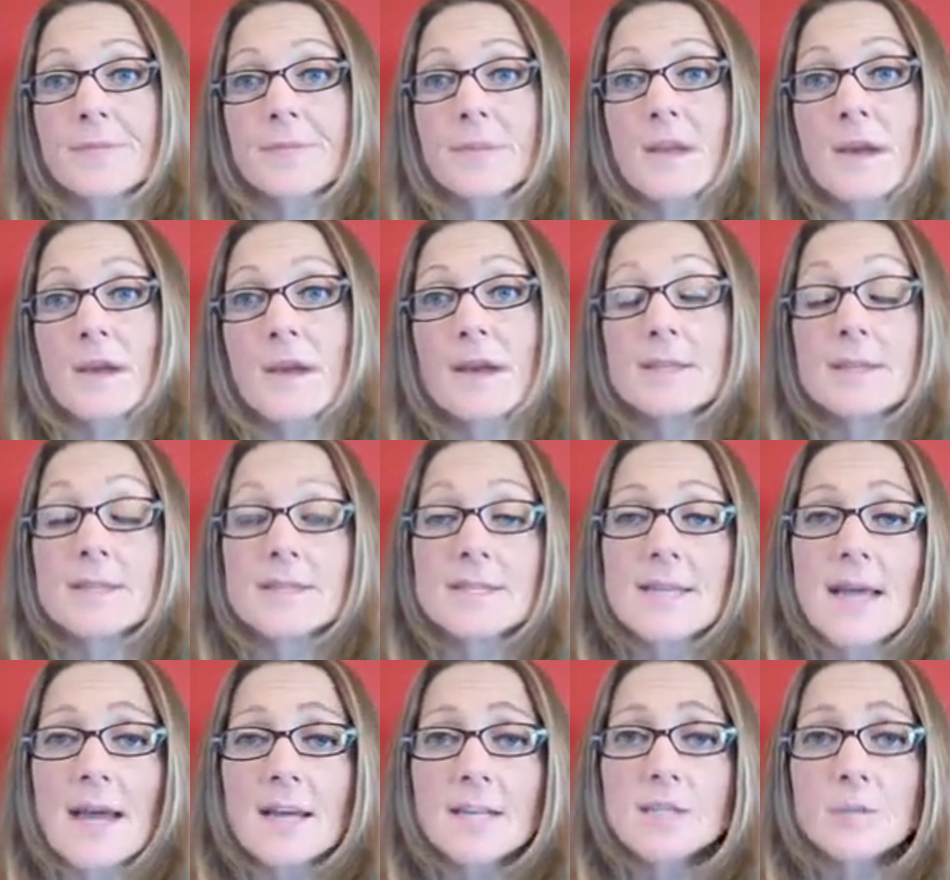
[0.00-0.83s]
And the
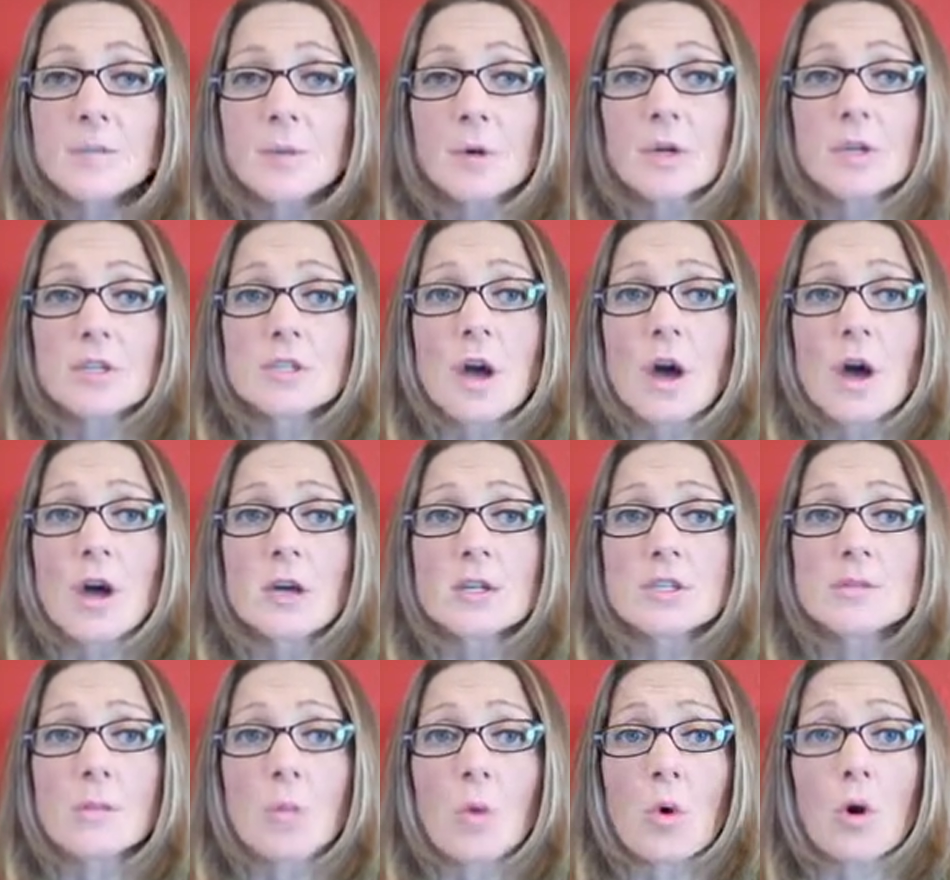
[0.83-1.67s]
textbook
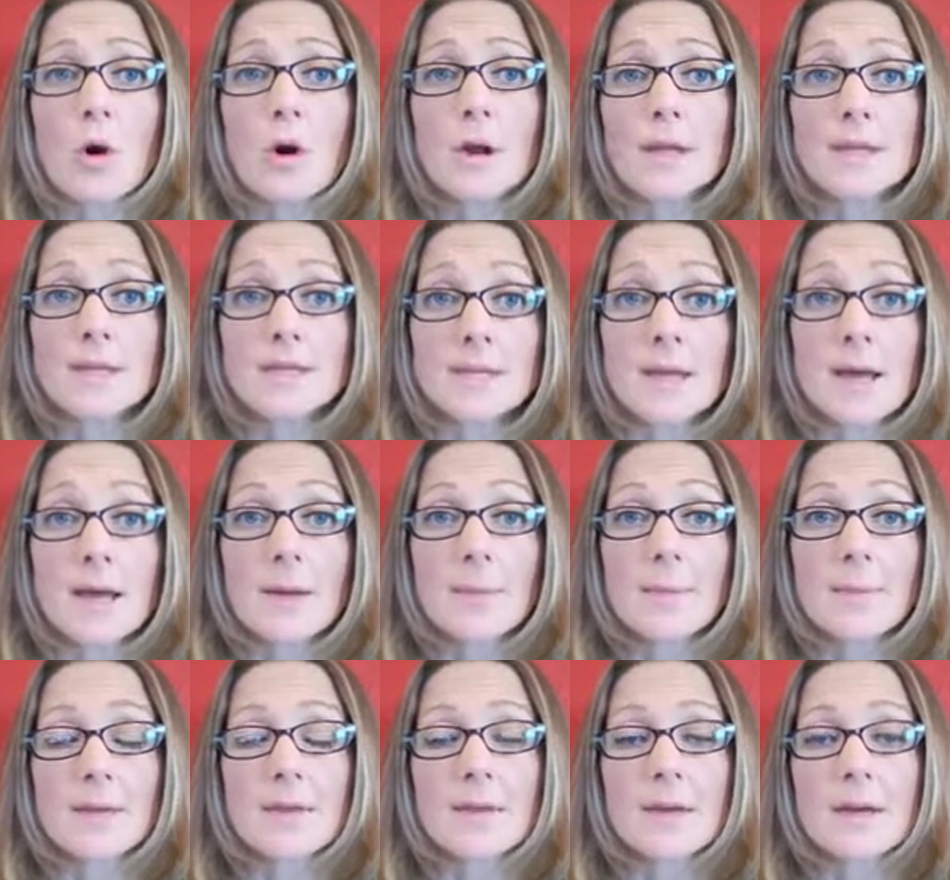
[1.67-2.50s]
talks more in
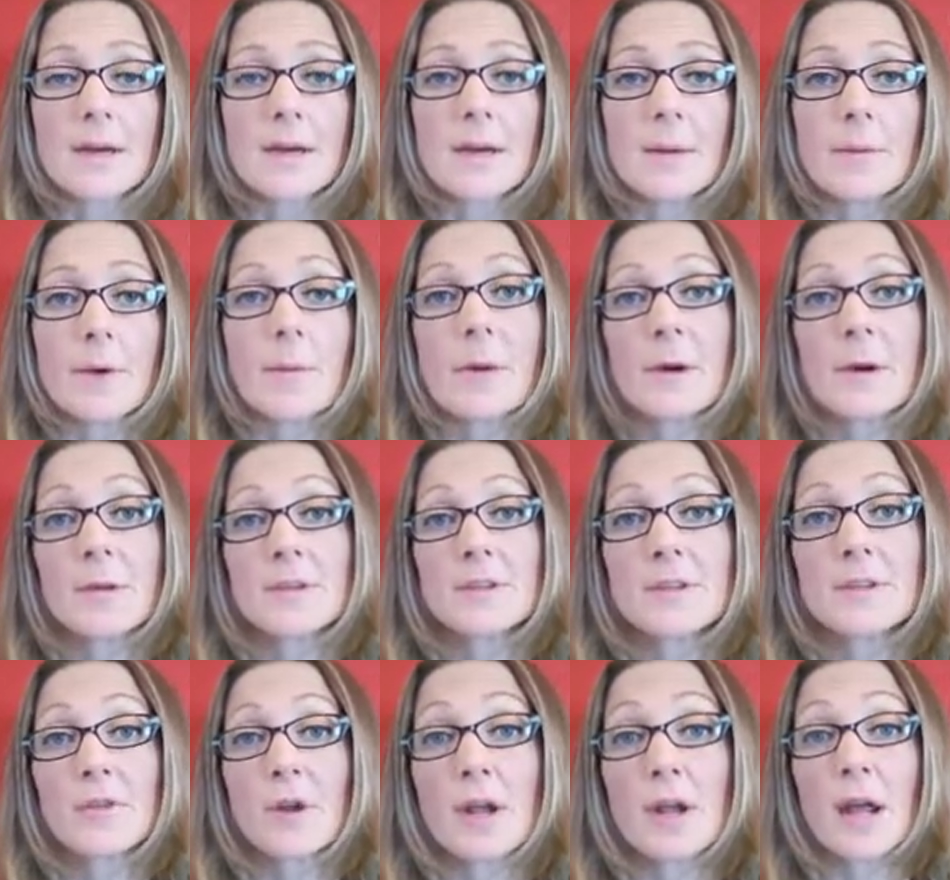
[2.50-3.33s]
depth about
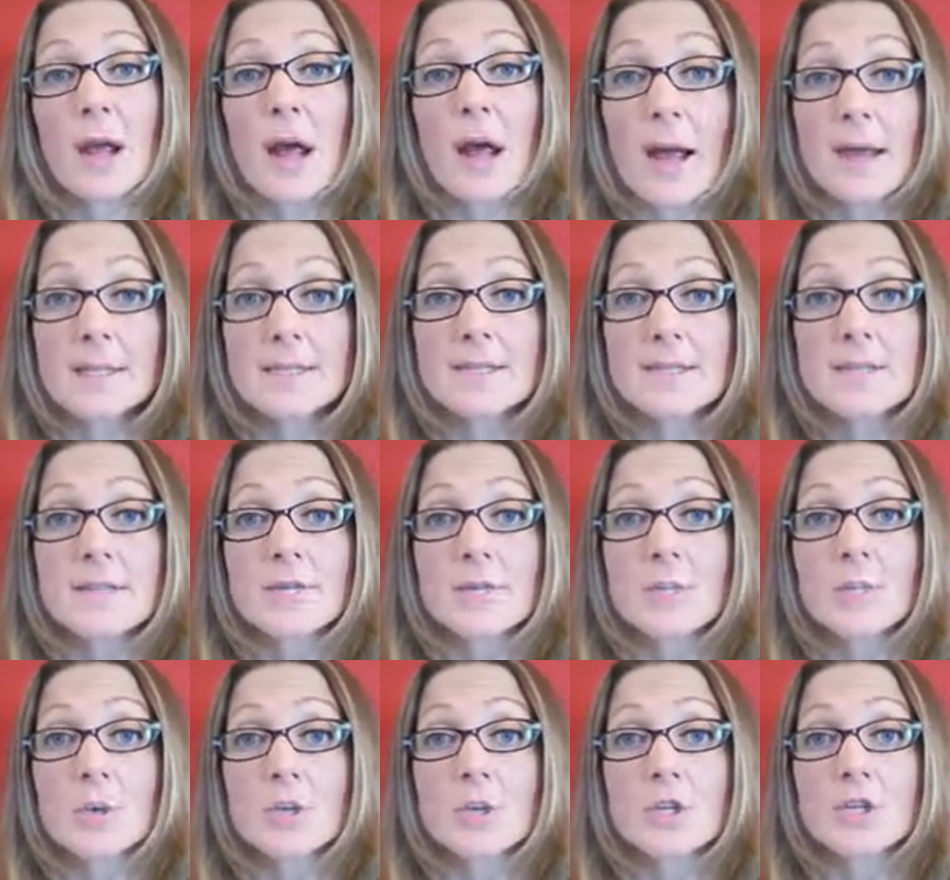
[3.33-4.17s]
the different kinds of
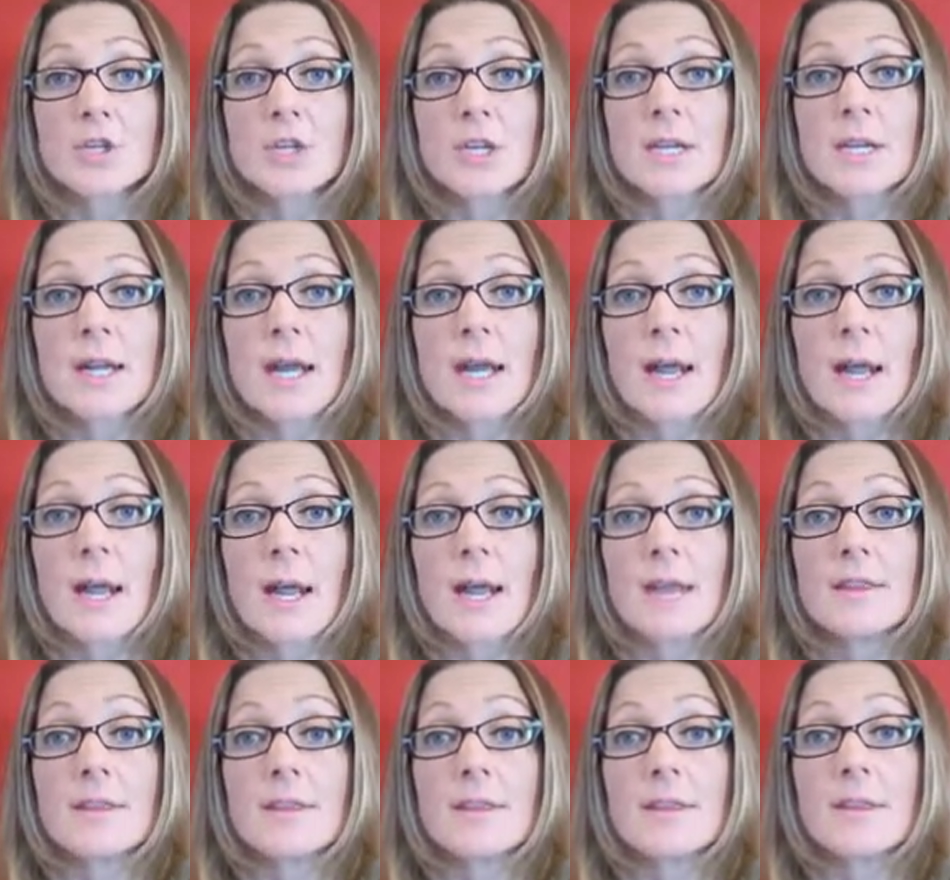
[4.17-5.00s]
abortion
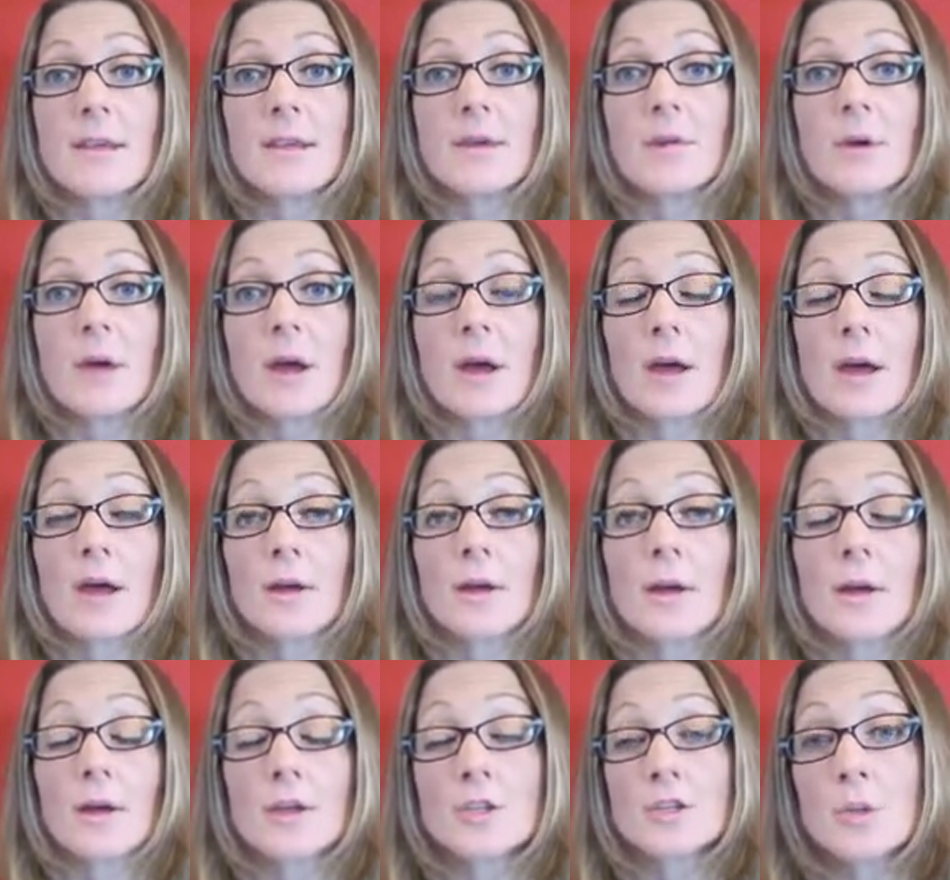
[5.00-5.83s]
and the
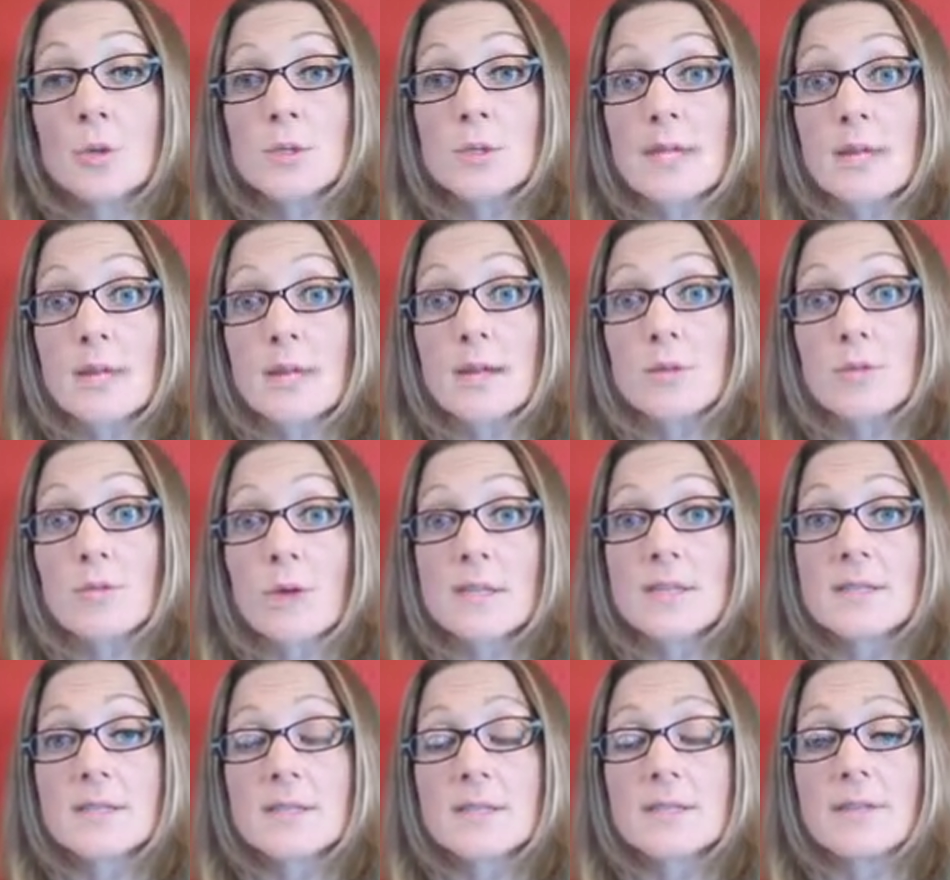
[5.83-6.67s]
associated
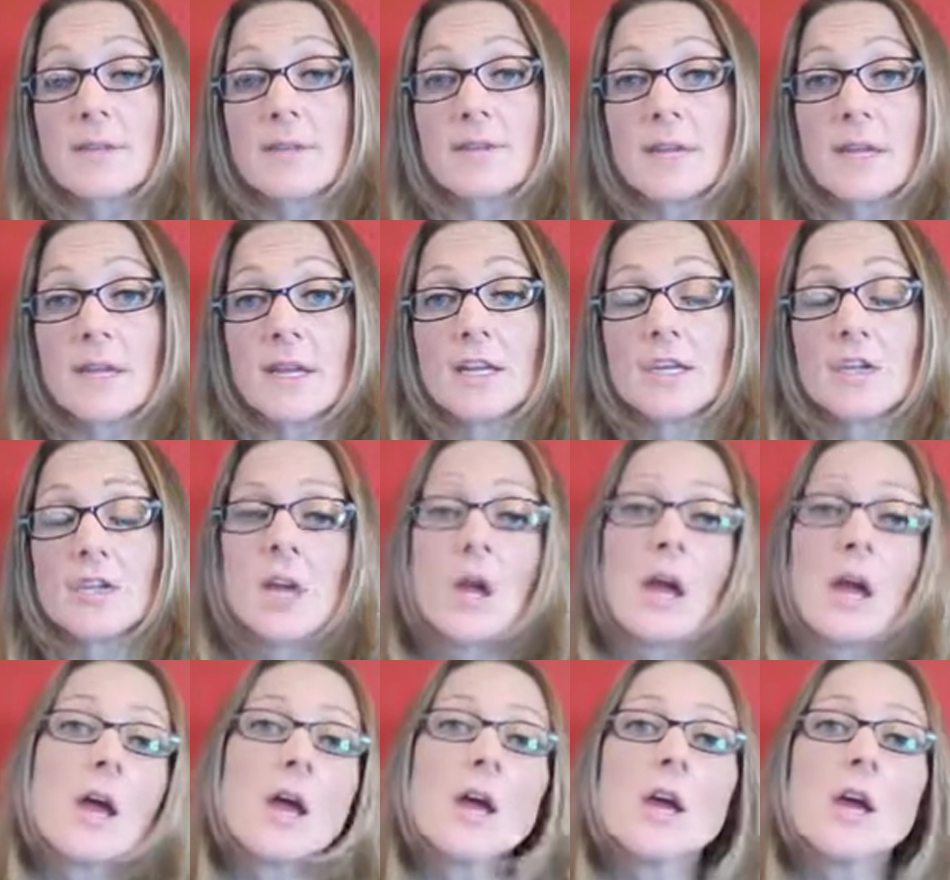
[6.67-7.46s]
risks of each.